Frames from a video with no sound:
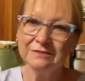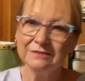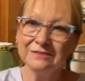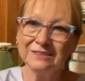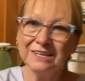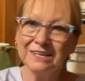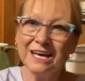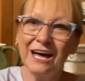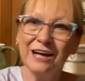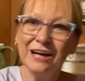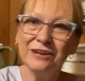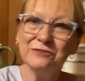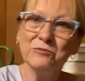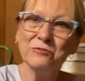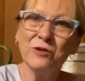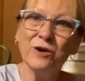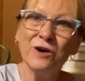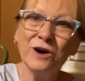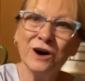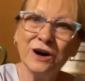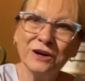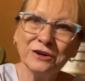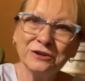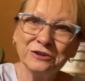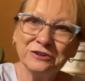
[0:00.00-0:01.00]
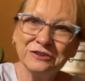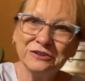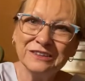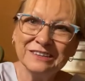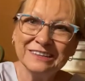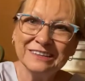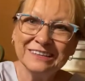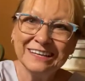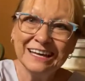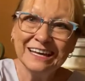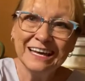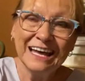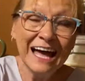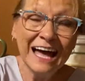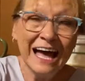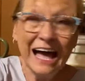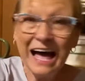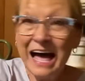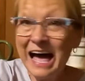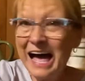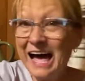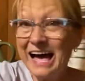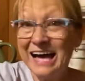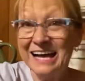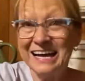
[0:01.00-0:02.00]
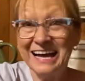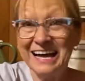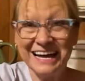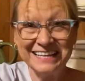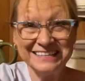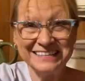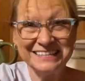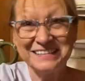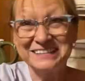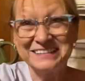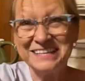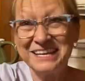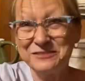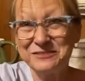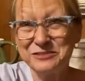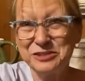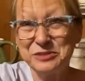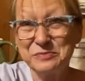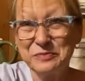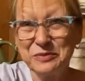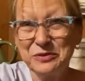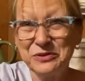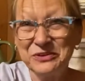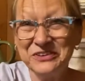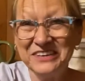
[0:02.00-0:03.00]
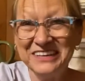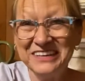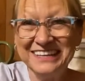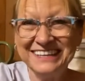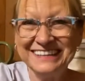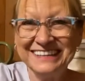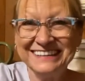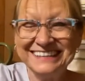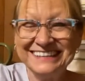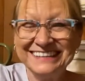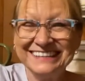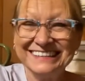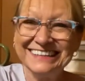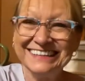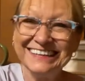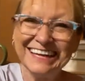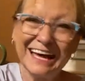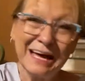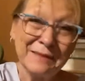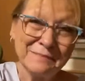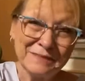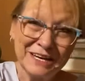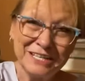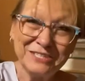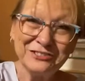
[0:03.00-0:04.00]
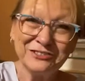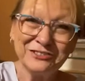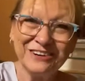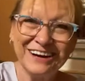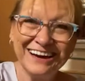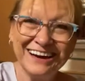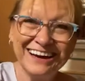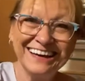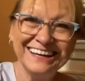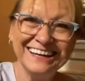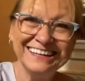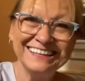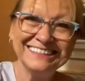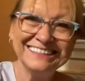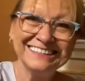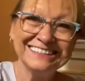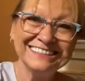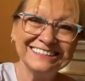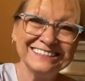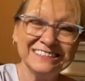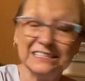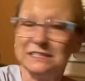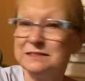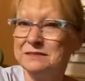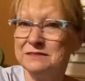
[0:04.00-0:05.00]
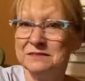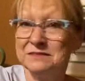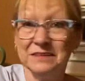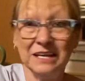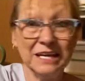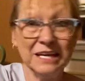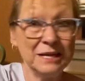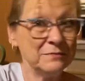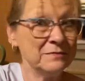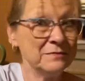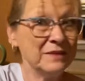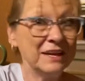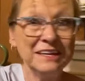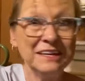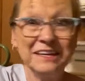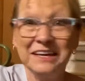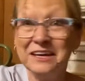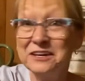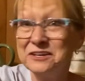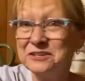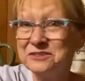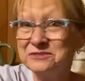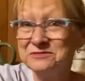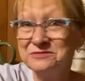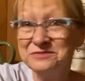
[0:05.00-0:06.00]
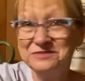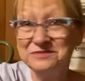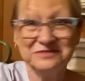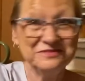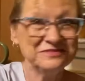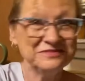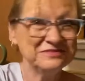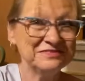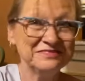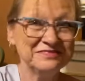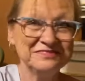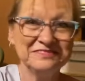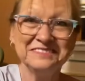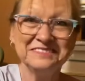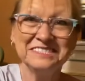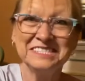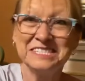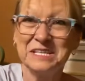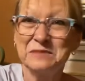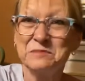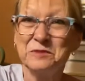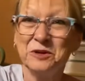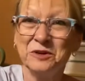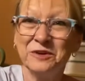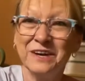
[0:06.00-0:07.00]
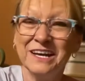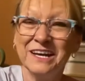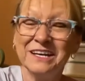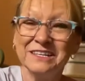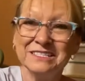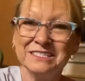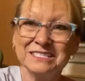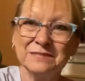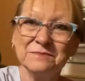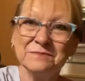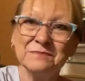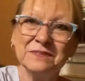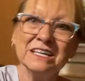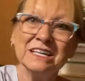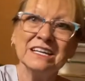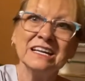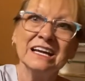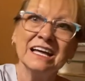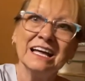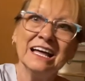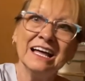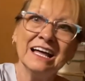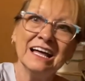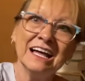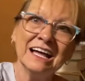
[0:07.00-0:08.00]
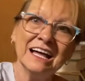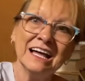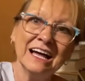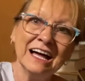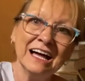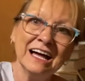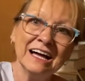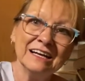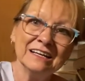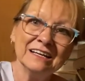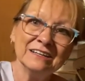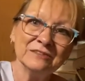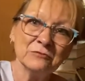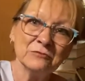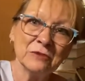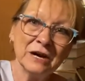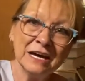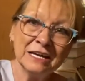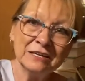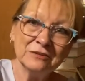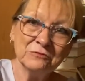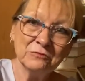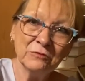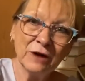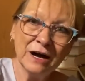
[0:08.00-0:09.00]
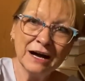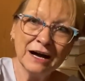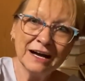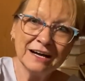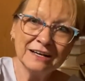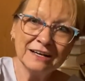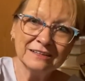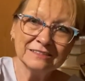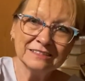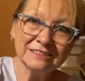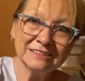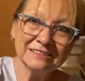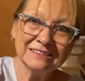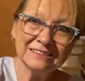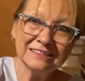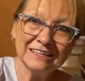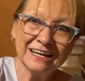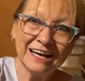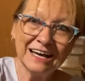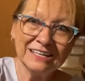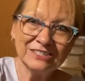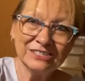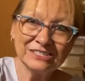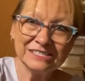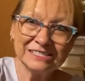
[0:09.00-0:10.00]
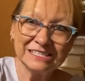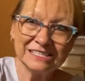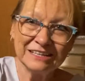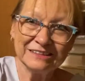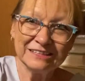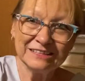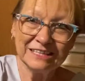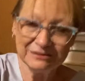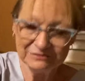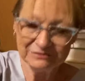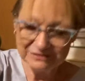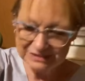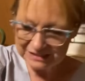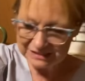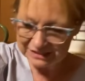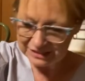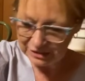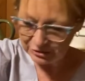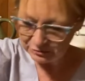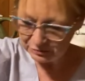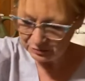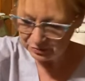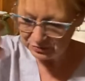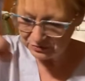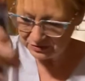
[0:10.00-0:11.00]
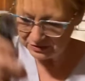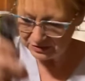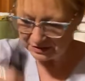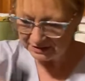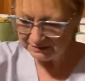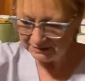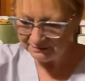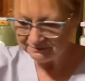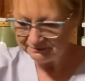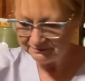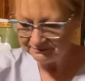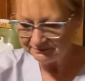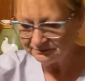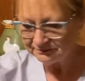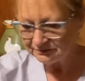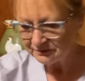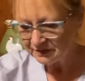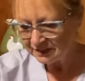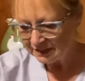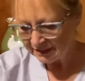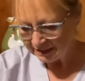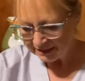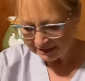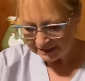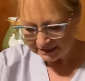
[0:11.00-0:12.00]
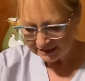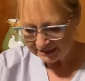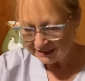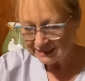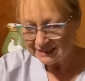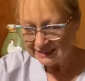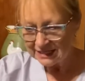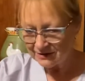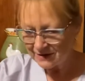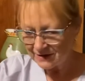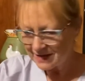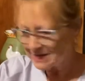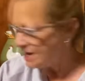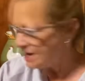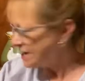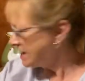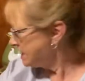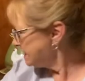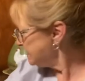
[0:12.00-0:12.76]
Called Water. I thought that was pretty. I may try it. It may go somewhere else, but Wet and Wild. I just thought that was so pretty. So I got